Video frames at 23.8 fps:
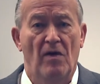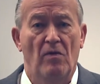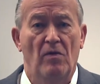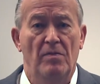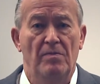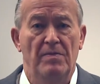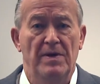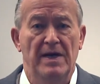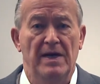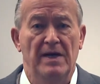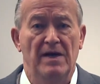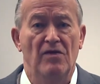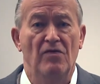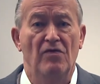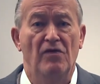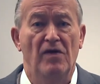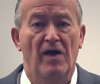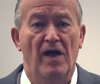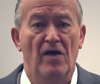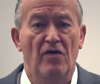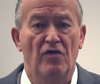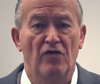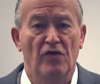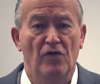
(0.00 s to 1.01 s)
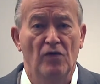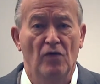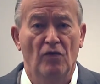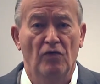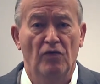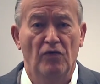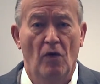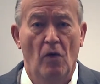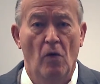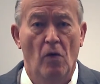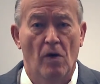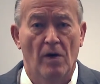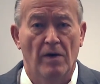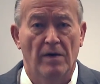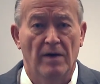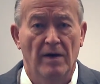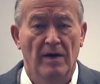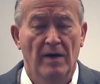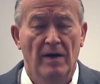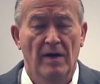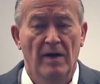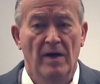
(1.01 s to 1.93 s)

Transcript: That would be an intentional tort.